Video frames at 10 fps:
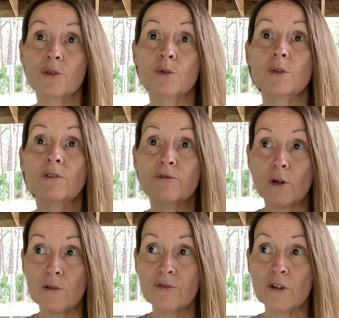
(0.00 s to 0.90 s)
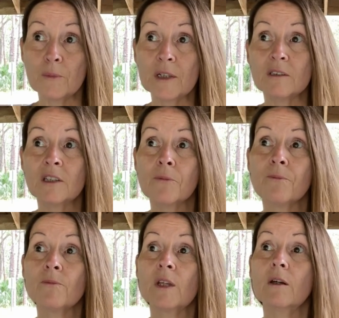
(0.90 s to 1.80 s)
to evolve from it
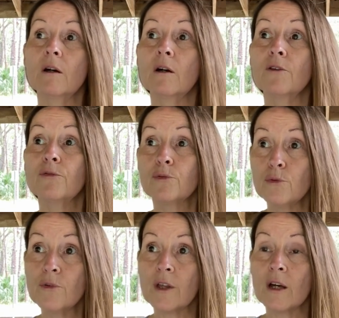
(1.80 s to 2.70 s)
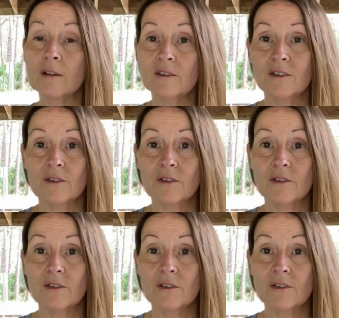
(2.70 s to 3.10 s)
uh, through that